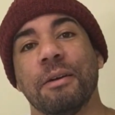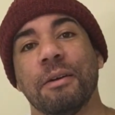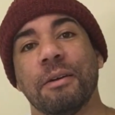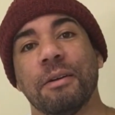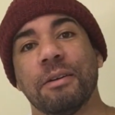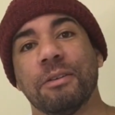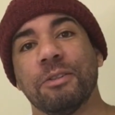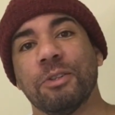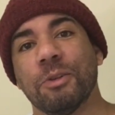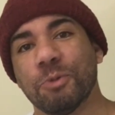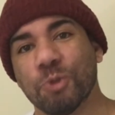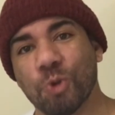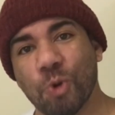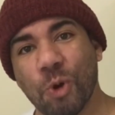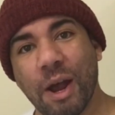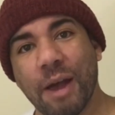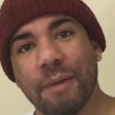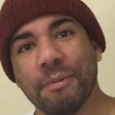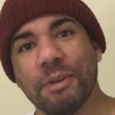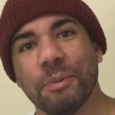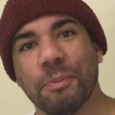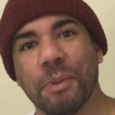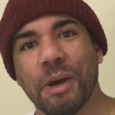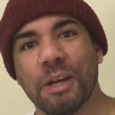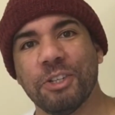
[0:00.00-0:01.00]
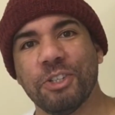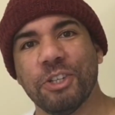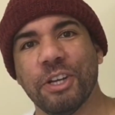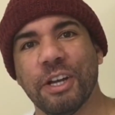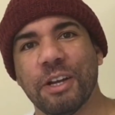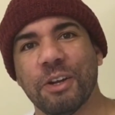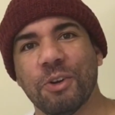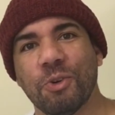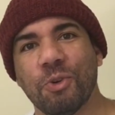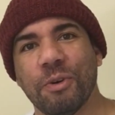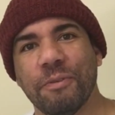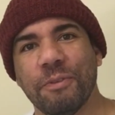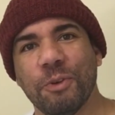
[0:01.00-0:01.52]
Subscribe to my
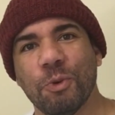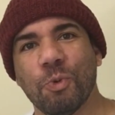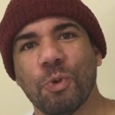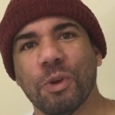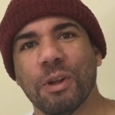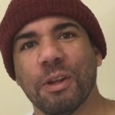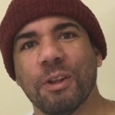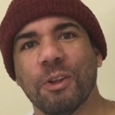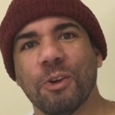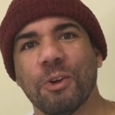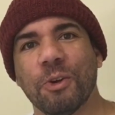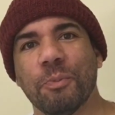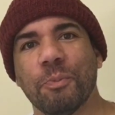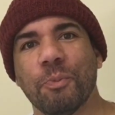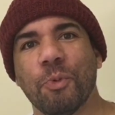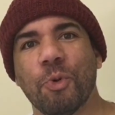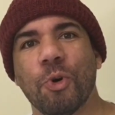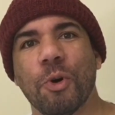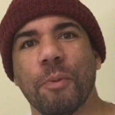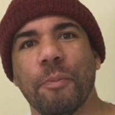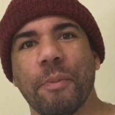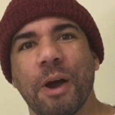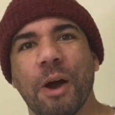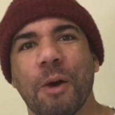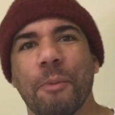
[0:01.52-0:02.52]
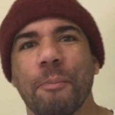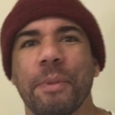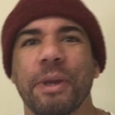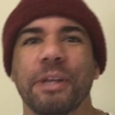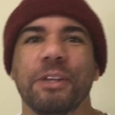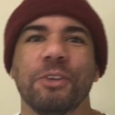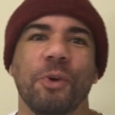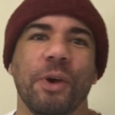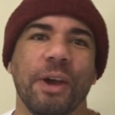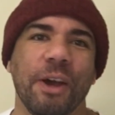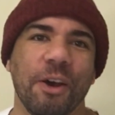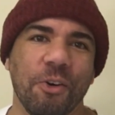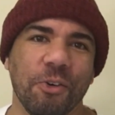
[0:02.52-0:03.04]
channel if you want to learn more about mental
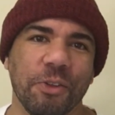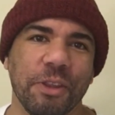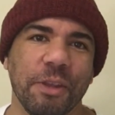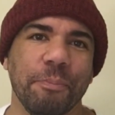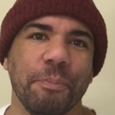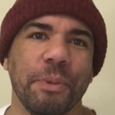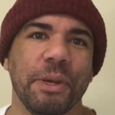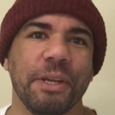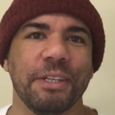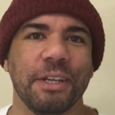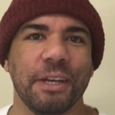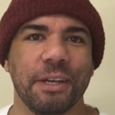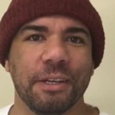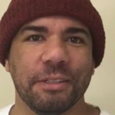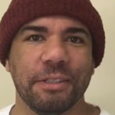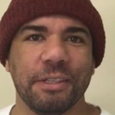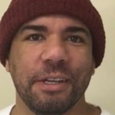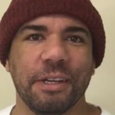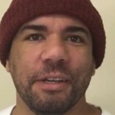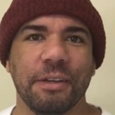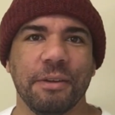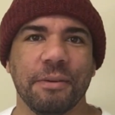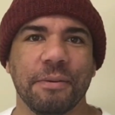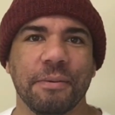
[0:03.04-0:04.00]
health and PTSD.